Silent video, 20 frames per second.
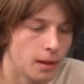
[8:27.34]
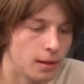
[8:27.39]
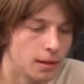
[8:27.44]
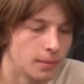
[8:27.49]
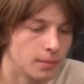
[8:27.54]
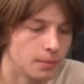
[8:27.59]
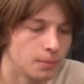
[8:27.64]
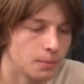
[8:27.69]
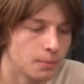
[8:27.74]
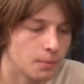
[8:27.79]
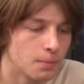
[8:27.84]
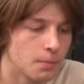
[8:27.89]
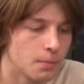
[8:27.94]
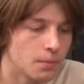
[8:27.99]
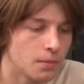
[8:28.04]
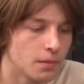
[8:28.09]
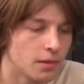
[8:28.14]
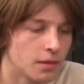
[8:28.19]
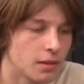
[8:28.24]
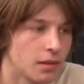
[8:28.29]

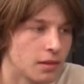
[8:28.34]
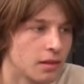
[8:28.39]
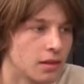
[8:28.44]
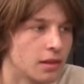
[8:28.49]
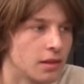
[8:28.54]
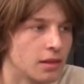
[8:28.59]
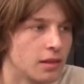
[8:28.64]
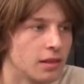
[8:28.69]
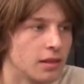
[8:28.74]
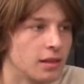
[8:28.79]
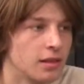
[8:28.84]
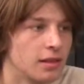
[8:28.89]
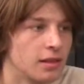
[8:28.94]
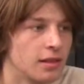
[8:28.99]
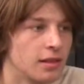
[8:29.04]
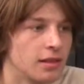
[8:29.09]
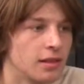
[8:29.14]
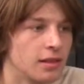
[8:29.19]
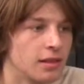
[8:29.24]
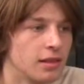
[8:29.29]

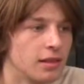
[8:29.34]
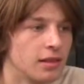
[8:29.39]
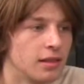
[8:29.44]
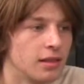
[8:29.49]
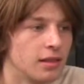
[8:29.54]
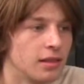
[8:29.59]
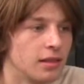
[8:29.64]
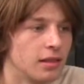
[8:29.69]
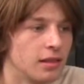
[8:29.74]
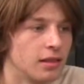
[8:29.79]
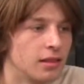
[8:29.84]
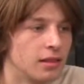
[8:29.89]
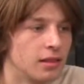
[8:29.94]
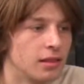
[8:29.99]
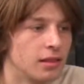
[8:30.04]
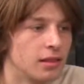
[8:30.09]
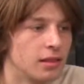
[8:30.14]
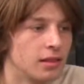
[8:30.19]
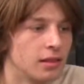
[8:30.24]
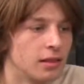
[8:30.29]

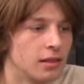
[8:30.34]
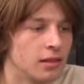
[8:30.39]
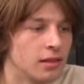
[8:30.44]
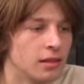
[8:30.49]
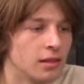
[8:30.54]
(not speaking)